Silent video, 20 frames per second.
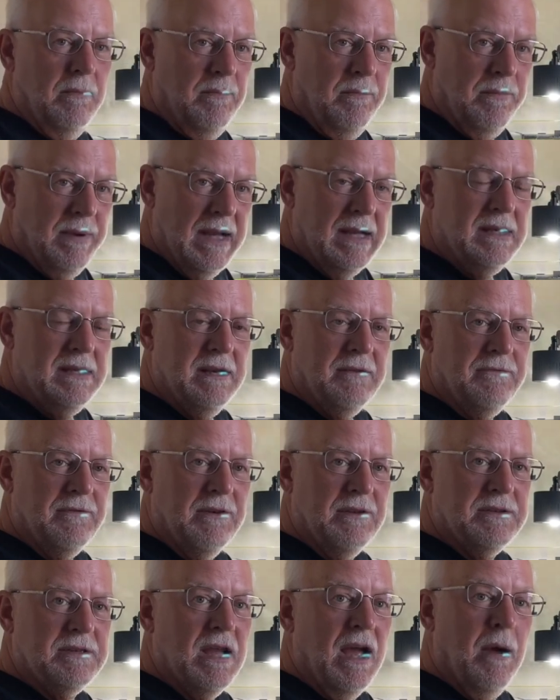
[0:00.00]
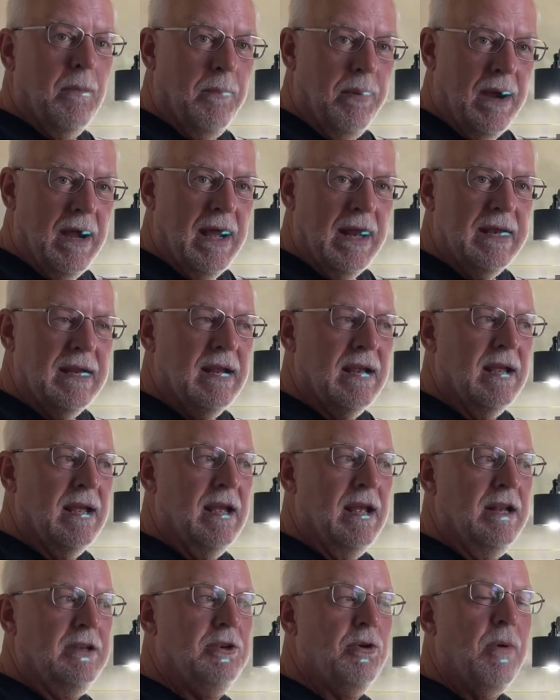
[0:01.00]
Big difference. But
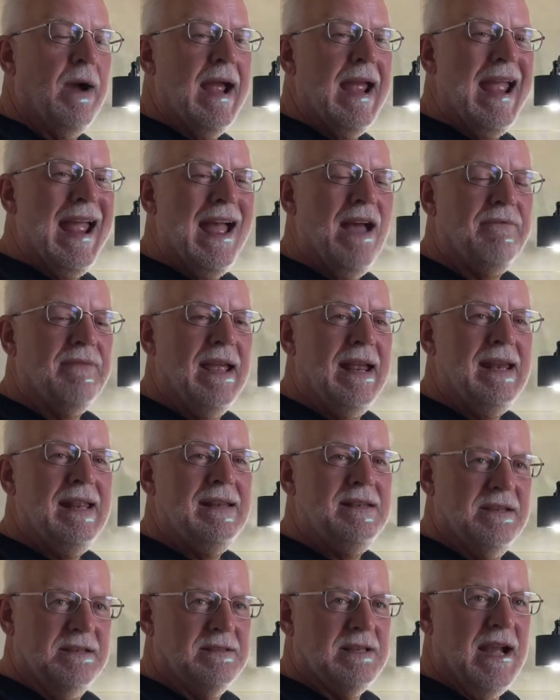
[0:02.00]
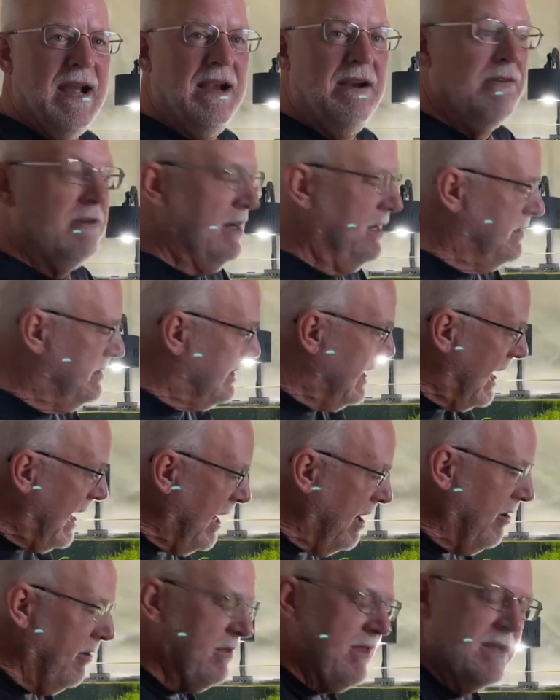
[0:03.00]
do I have any desire to
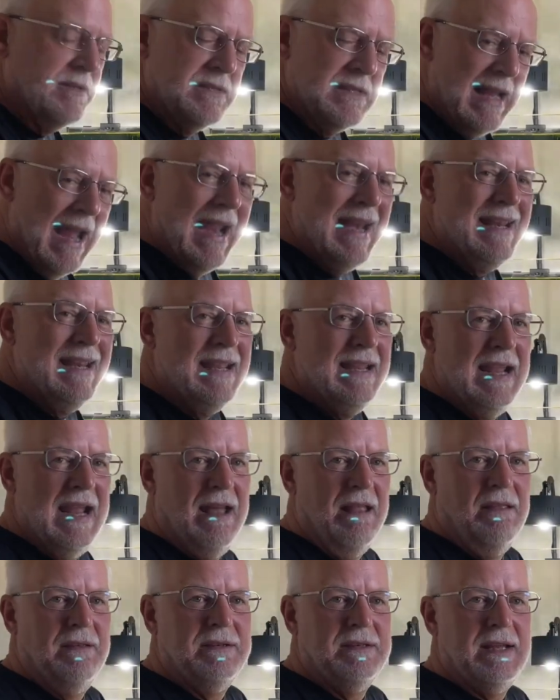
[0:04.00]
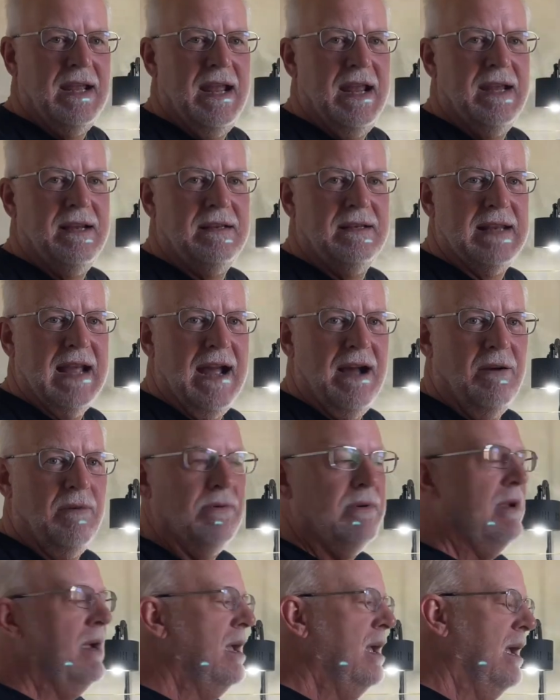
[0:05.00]
tear this 90-gallon tank
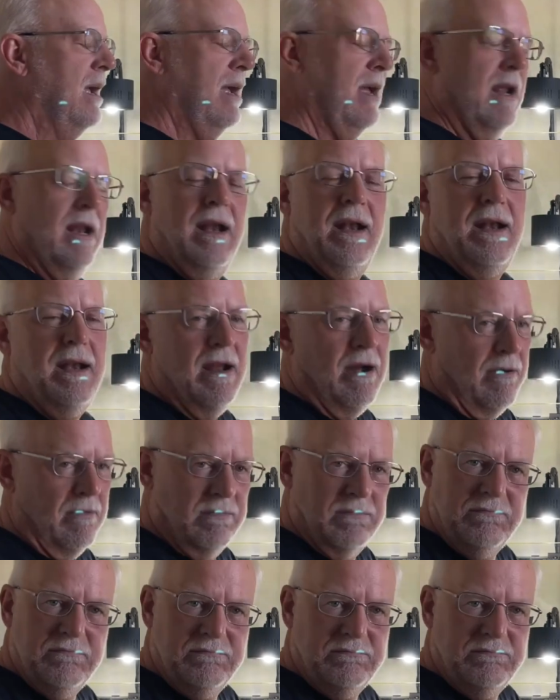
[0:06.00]
down? No.